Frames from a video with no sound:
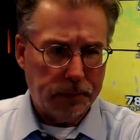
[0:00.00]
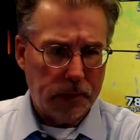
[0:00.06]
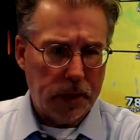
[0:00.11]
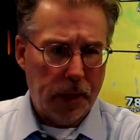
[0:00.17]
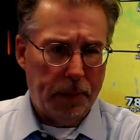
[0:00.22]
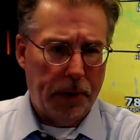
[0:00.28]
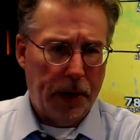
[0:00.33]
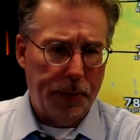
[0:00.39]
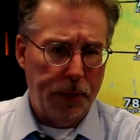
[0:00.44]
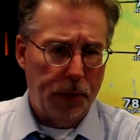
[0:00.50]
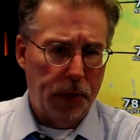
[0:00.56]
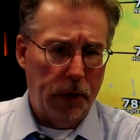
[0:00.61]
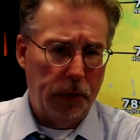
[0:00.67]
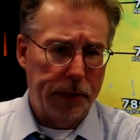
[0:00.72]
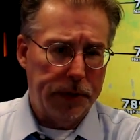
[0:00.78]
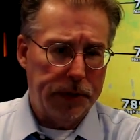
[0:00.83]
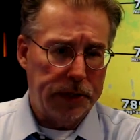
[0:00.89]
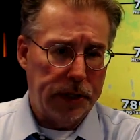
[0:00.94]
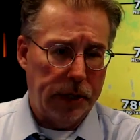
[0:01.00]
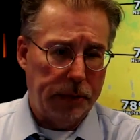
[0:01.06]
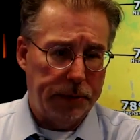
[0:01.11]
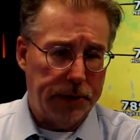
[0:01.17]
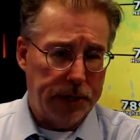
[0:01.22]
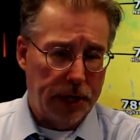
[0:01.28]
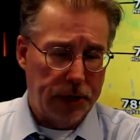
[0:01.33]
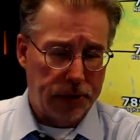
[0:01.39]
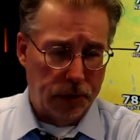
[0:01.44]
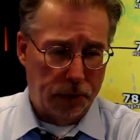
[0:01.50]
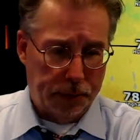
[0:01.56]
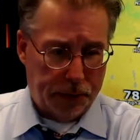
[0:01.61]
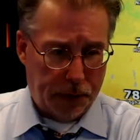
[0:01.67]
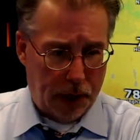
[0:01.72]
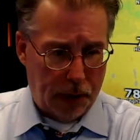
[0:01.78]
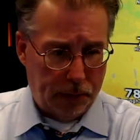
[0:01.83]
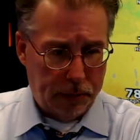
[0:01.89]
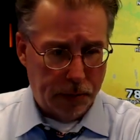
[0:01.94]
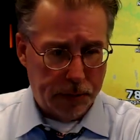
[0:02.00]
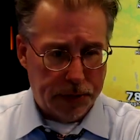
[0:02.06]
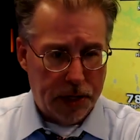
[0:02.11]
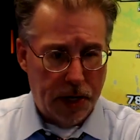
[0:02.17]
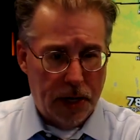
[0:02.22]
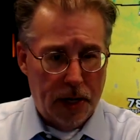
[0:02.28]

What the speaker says: But we will be seeing potential problems